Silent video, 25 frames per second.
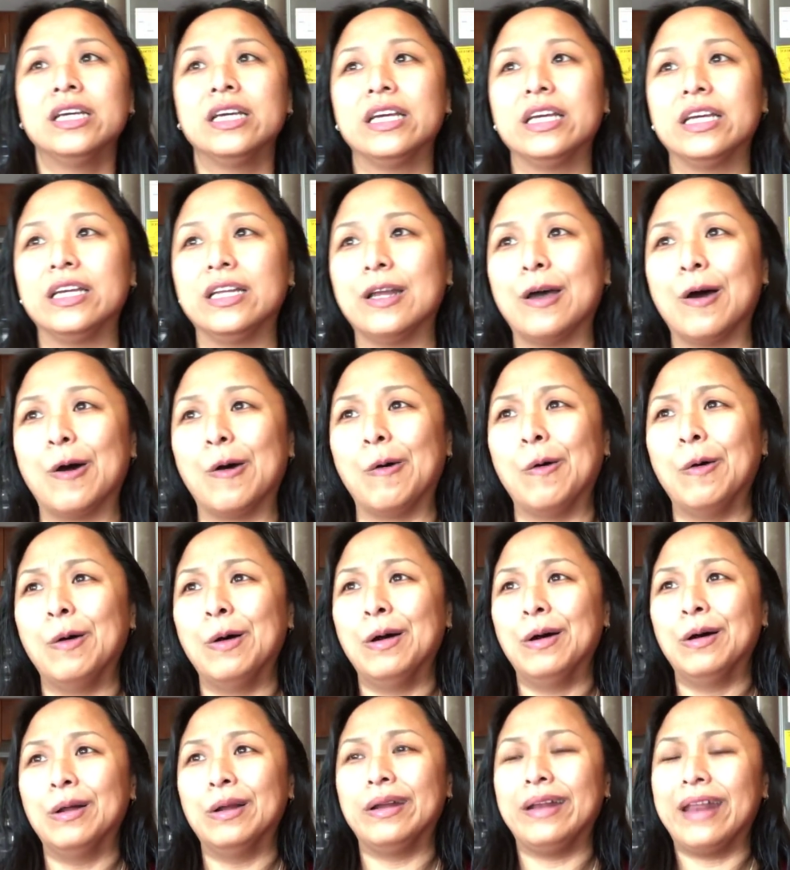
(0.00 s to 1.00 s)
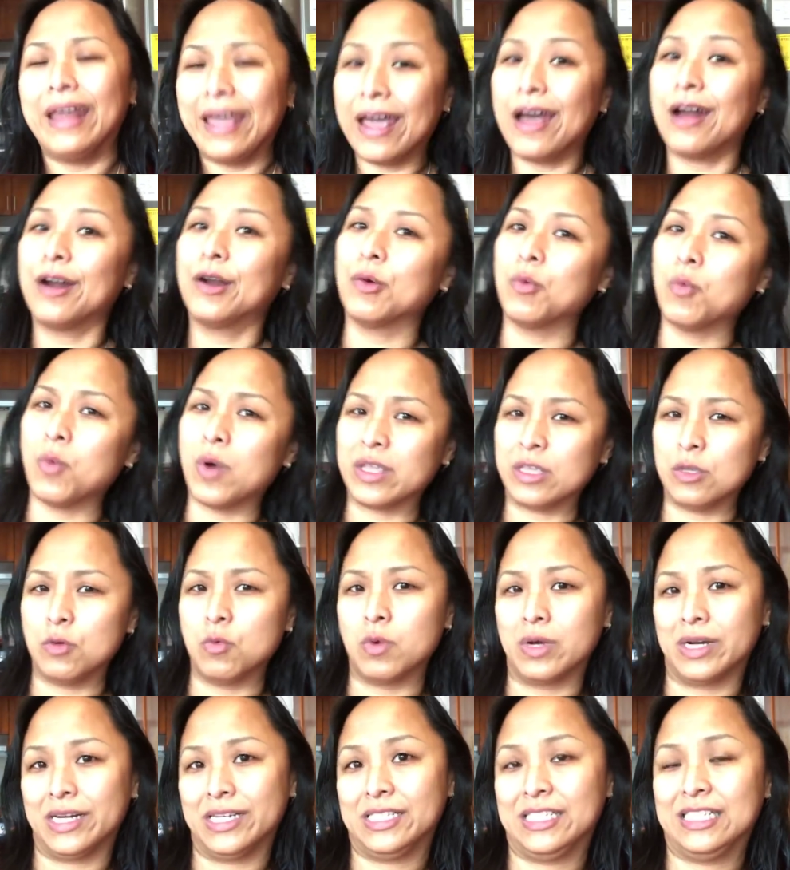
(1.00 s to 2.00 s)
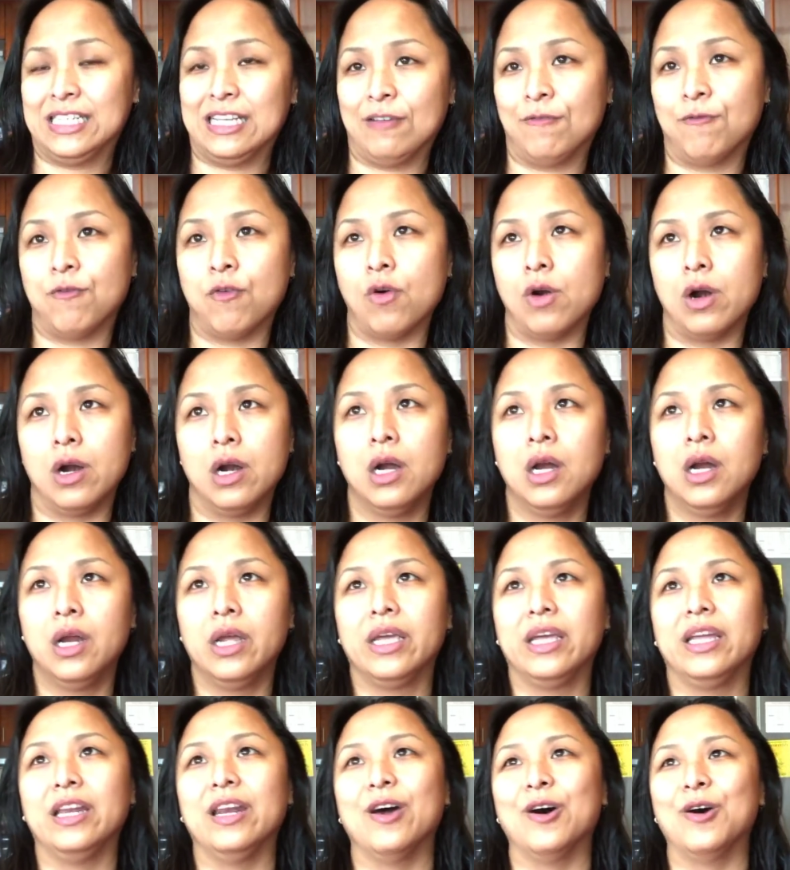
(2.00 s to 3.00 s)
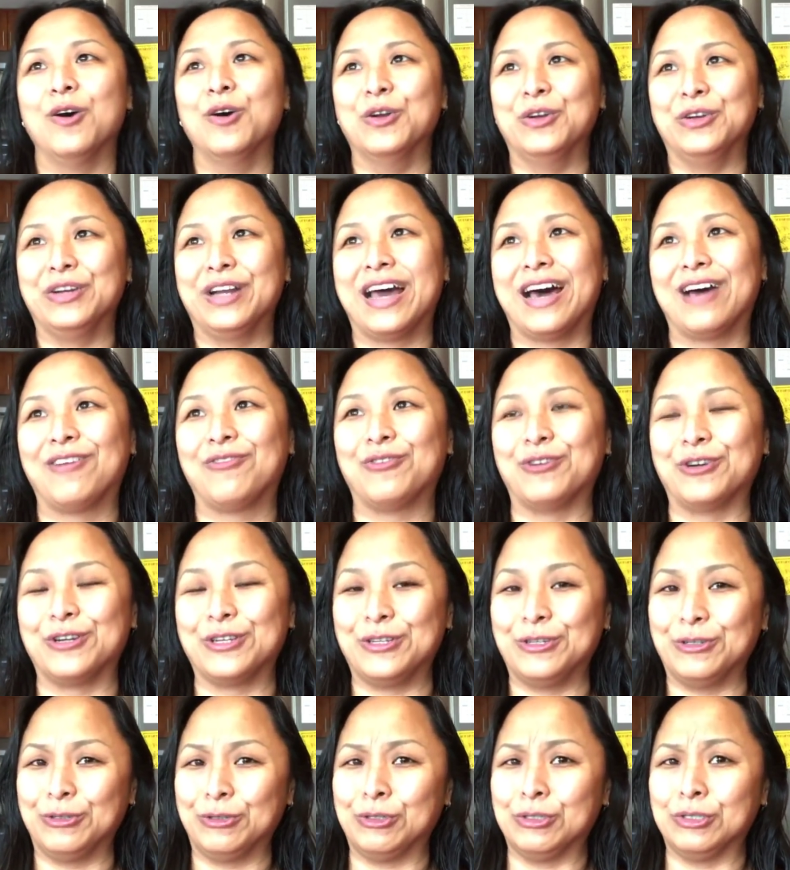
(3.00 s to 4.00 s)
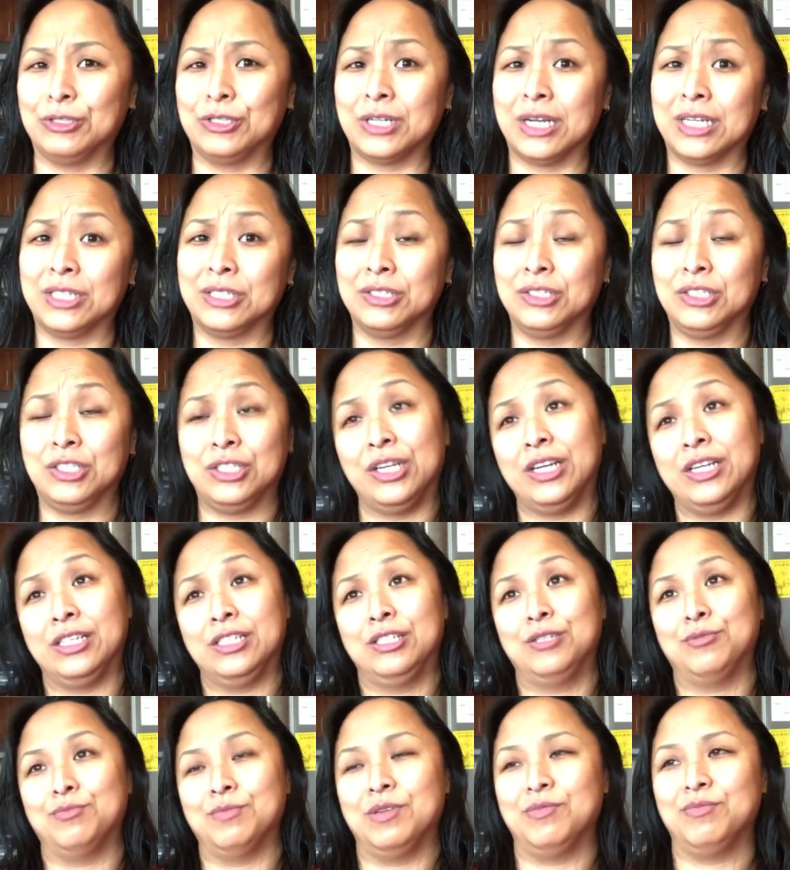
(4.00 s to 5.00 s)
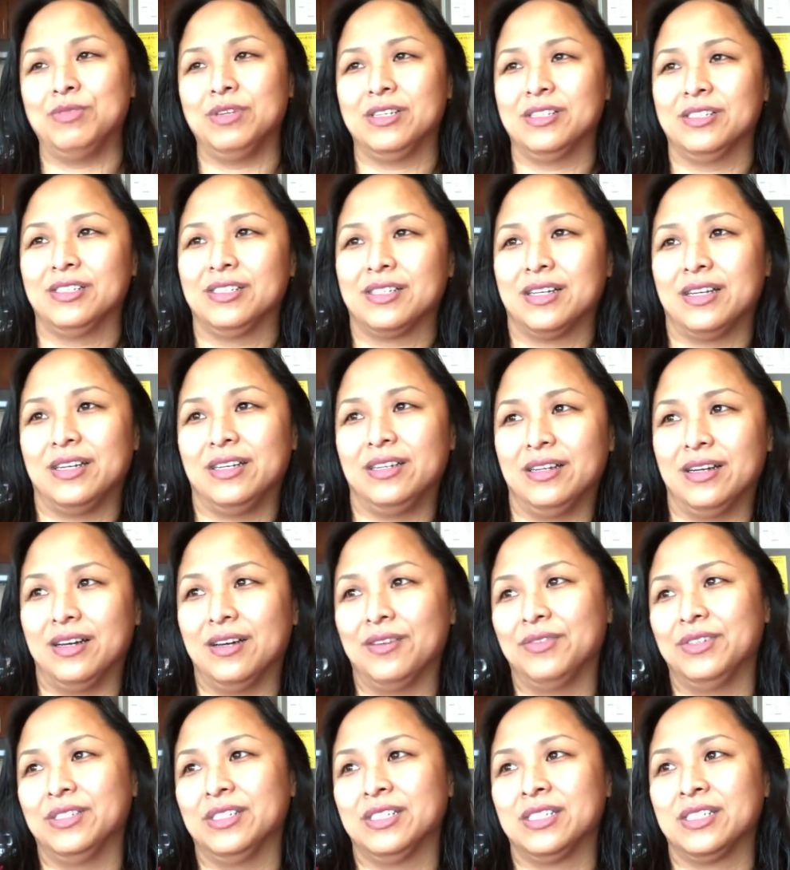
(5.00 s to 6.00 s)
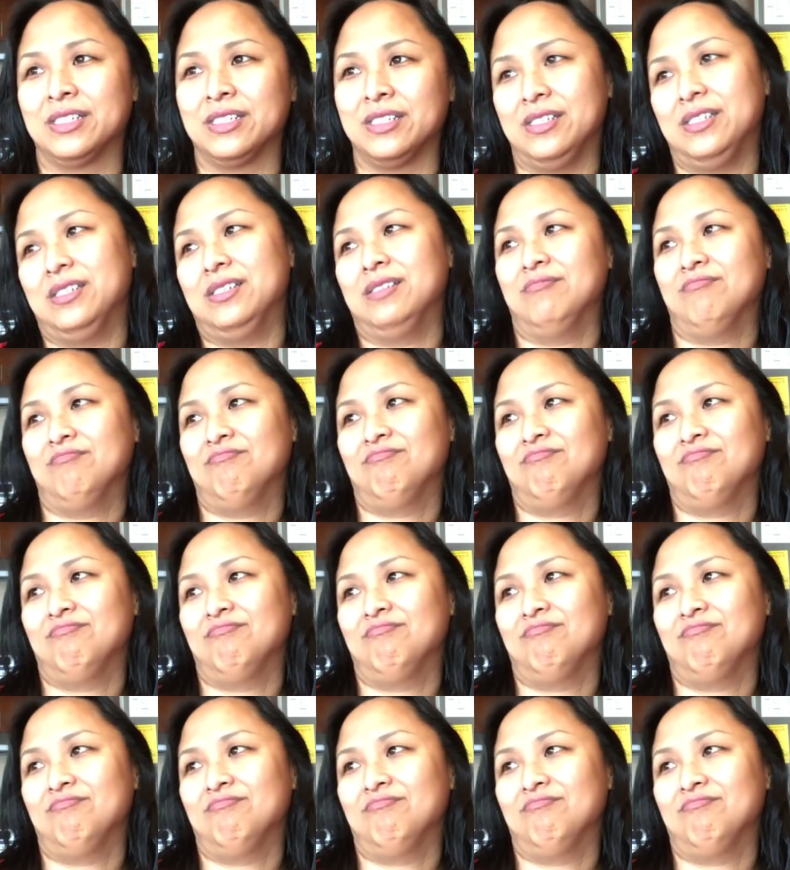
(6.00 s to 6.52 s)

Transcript: they are the one you want to seek for, not for you to try to change me, because I obviously